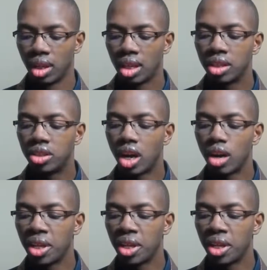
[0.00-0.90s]
The
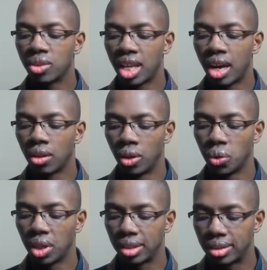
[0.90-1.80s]
Dharma is without
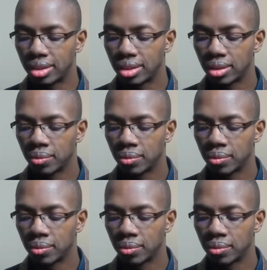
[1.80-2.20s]
locus.